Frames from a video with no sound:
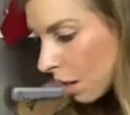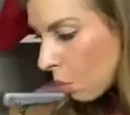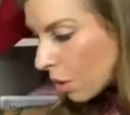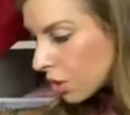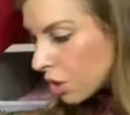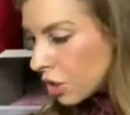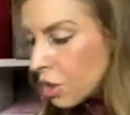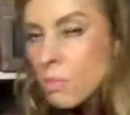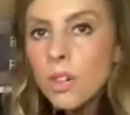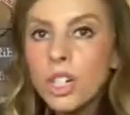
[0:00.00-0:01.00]
want to
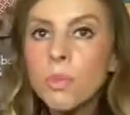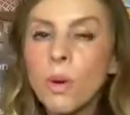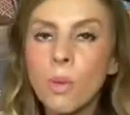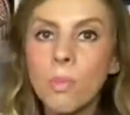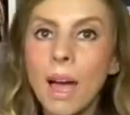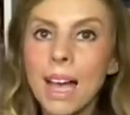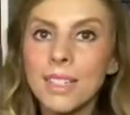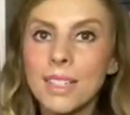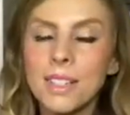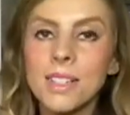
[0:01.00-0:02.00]
do much more with
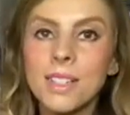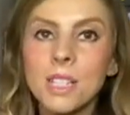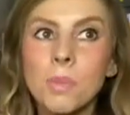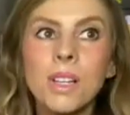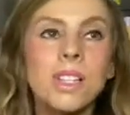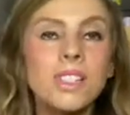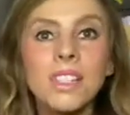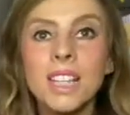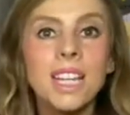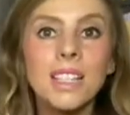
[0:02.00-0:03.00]
patterns because I
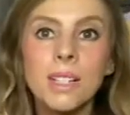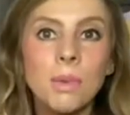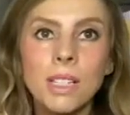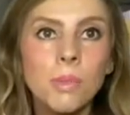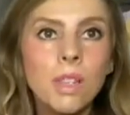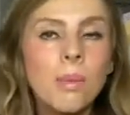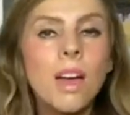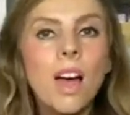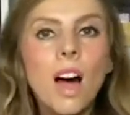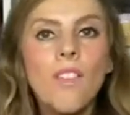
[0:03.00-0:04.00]
just need somewhere to put them.
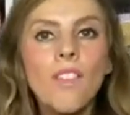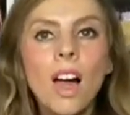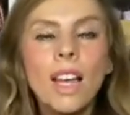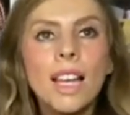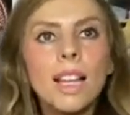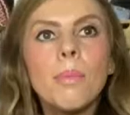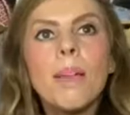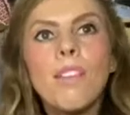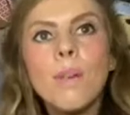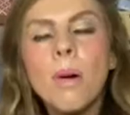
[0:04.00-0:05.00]
I've got a little
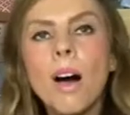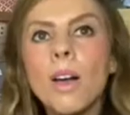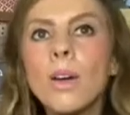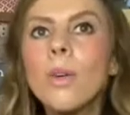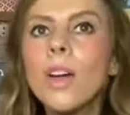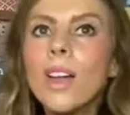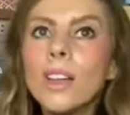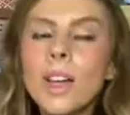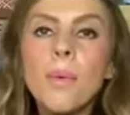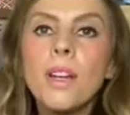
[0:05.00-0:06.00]
bit of a pile
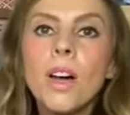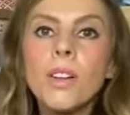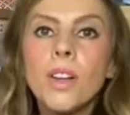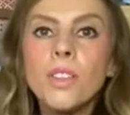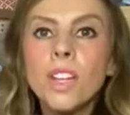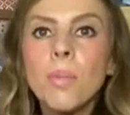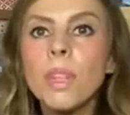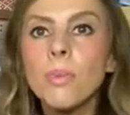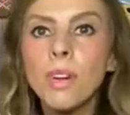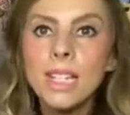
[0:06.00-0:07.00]
going on on top of
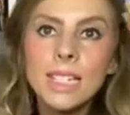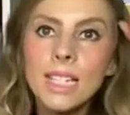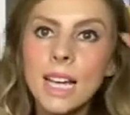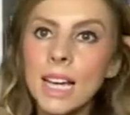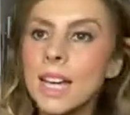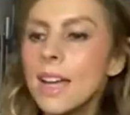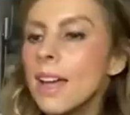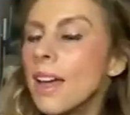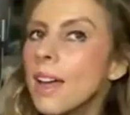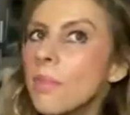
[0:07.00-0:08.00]
the printer
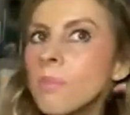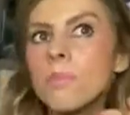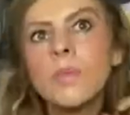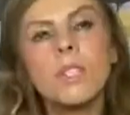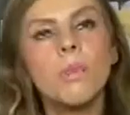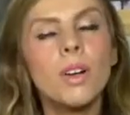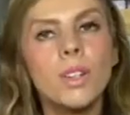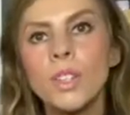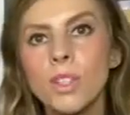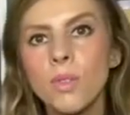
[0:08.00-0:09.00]
um, so I
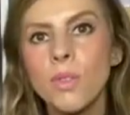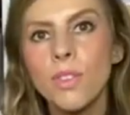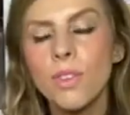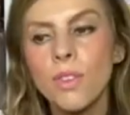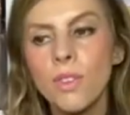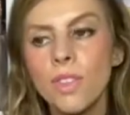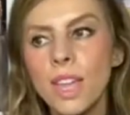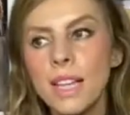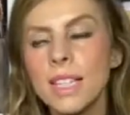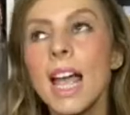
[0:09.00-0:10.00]
can sort through
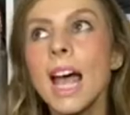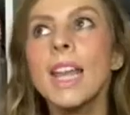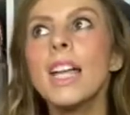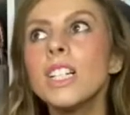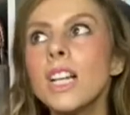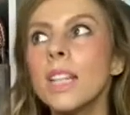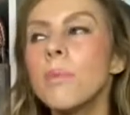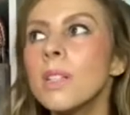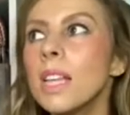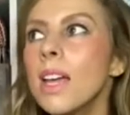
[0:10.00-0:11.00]
things. And actually there
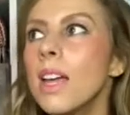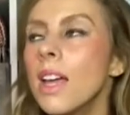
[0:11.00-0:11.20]
was a